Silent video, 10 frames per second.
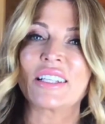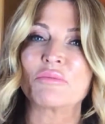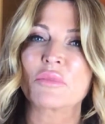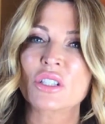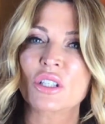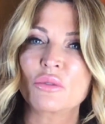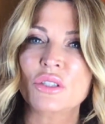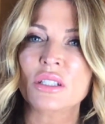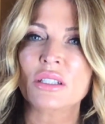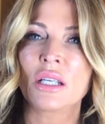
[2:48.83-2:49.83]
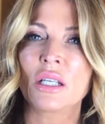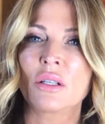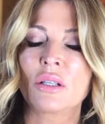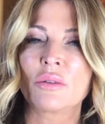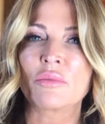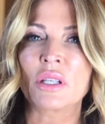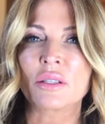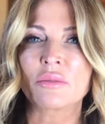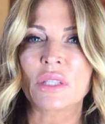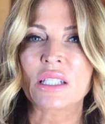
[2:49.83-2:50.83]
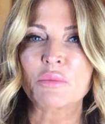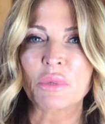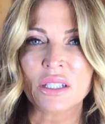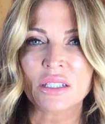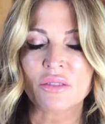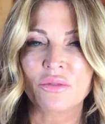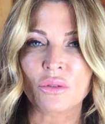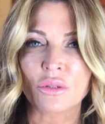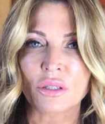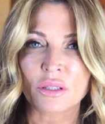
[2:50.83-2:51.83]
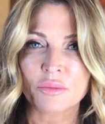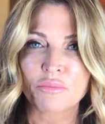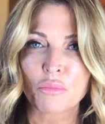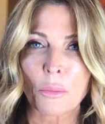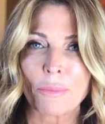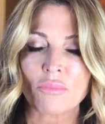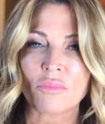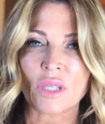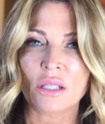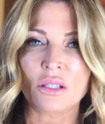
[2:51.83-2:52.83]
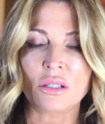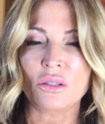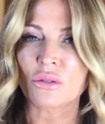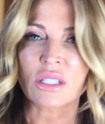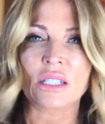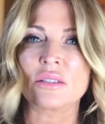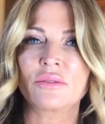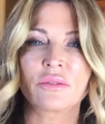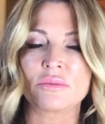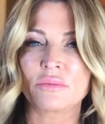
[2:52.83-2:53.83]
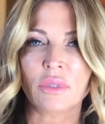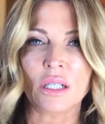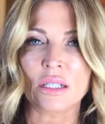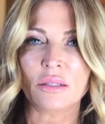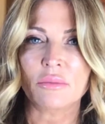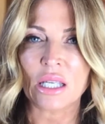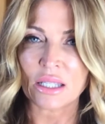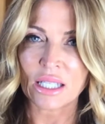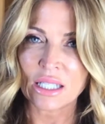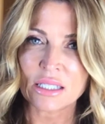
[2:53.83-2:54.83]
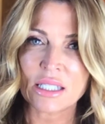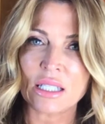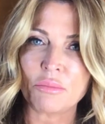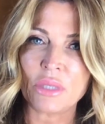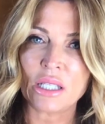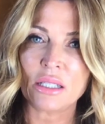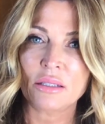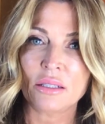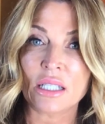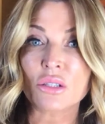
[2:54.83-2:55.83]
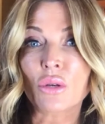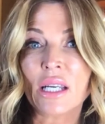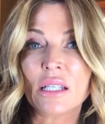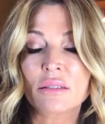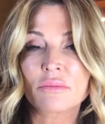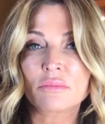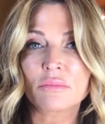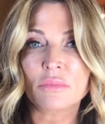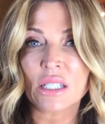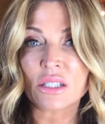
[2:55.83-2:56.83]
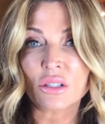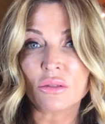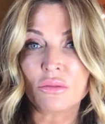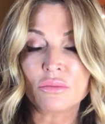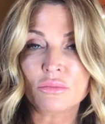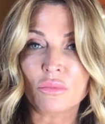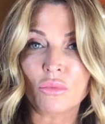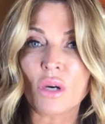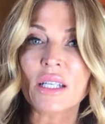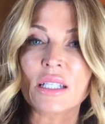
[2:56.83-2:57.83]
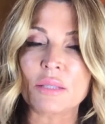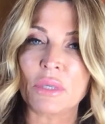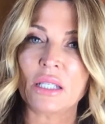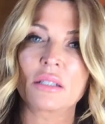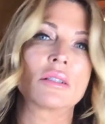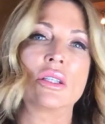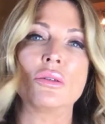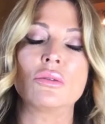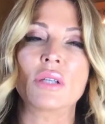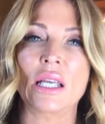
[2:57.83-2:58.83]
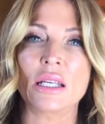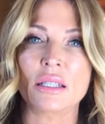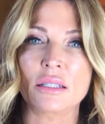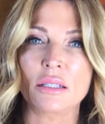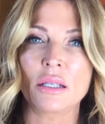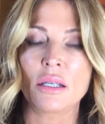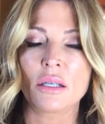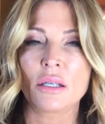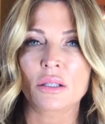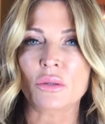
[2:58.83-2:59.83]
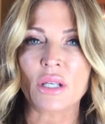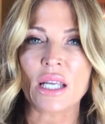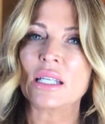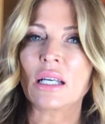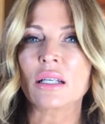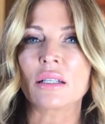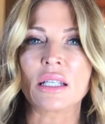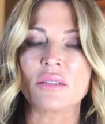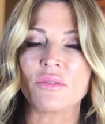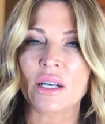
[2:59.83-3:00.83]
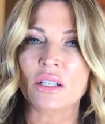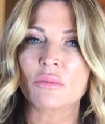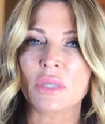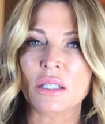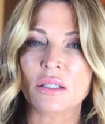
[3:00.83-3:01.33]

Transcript: So just the experience for yourself and the kids can be as great as you want it to be. You can create an environment